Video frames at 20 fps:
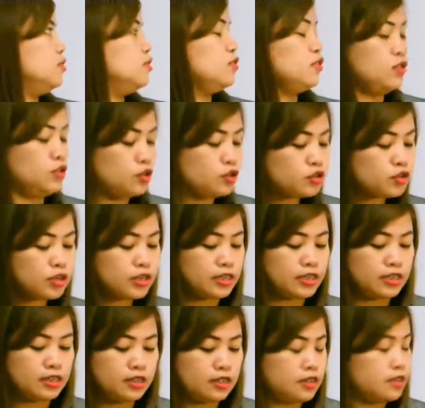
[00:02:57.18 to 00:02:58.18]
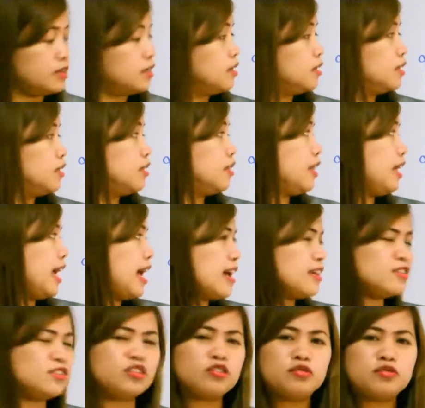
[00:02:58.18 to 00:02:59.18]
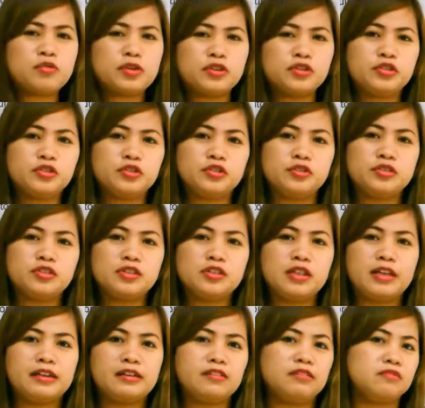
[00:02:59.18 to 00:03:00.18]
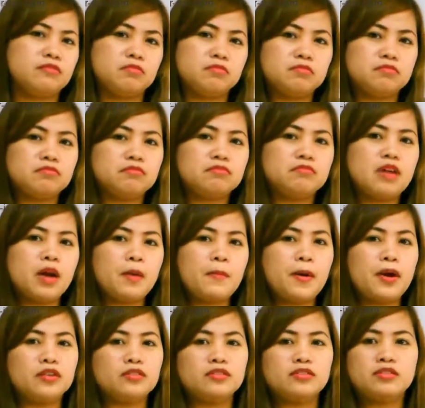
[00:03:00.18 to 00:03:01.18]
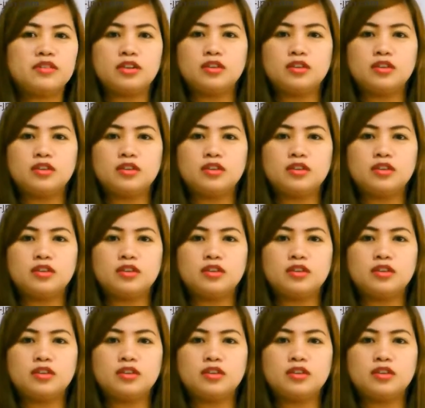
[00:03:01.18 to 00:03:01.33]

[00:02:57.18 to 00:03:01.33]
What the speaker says: So usually, they ask you questions like about